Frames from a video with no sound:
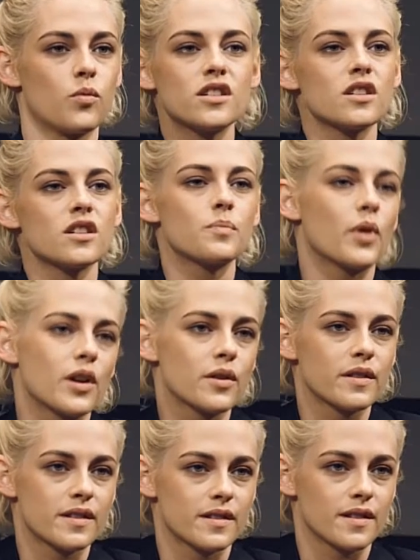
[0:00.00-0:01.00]
we just
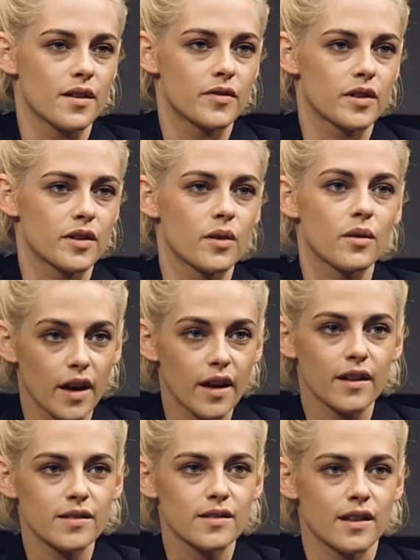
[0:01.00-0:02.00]
borrow this stuff and go
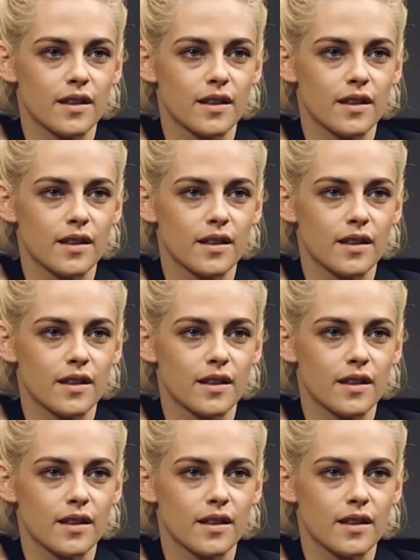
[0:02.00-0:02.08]
thanks,